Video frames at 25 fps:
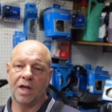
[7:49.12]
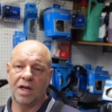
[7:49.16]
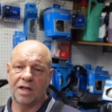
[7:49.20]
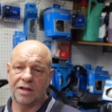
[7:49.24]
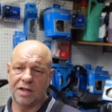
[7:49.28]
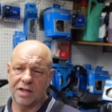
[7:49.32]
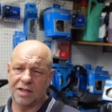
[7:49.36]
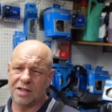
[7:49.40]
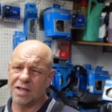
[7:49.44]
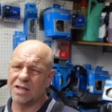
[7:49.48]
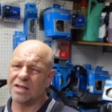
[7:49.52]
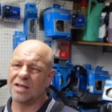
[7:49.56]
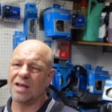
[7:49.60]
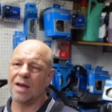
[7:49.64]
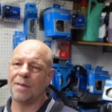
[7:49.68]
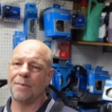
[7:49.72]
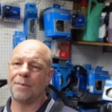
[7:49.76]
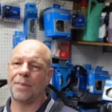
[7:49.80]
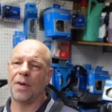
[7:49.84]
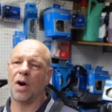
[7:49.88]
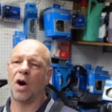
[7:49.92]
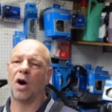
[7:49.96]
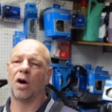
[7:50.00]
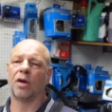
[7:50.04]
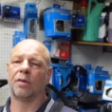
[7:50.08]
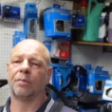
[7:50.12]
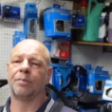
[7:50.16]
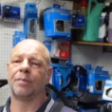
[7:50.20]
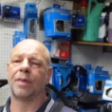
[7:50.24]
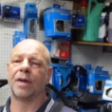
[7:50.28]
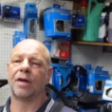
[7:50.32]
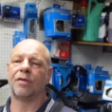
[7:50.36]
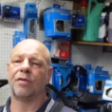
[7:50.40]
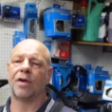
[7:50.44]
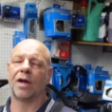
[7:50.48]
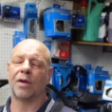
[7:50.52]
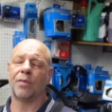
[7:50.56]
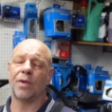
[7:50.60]
this is the important
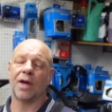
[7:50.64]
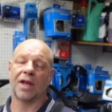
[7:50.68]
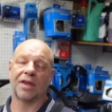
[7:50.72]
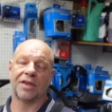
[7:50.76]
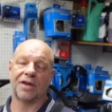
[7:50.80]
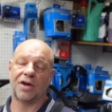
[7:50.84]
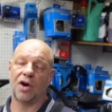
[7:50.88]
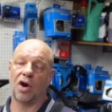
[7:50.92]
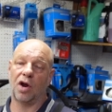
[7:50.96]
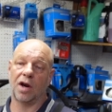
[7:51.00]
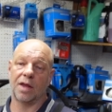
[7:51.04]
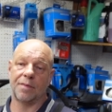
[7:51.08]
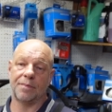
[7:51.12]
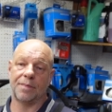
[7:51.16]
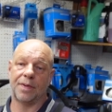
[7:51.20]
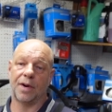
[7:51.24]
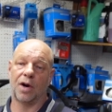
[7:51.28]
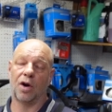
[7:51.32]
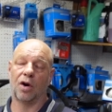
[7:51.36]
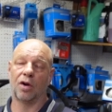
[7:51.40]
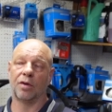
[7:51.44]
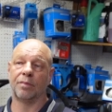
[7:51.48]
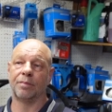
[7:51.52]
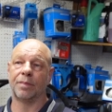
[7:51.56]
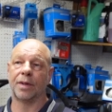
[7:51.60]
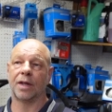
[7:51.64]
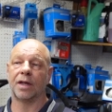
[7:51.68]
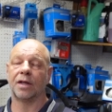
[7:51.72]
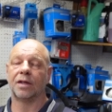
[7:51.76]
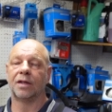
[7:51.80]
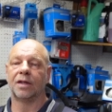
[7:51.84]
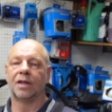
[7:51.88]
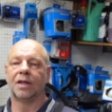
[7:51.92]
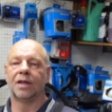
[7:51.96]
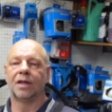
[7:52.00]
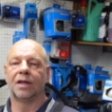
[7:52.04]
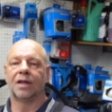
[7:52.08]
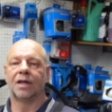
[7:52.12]
bit, well, they're all important, but
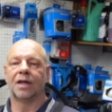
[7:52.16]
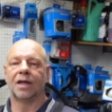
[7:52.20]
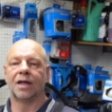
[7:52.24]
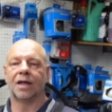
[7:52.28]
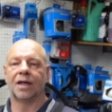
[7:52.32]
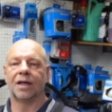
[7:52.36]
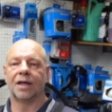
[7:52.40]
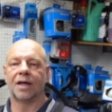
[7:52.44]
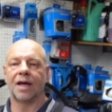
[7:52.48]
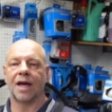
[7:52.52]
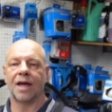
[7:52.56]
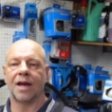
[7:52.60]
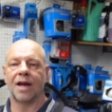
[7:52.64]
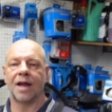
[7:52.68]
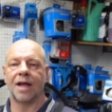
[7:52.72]
uh,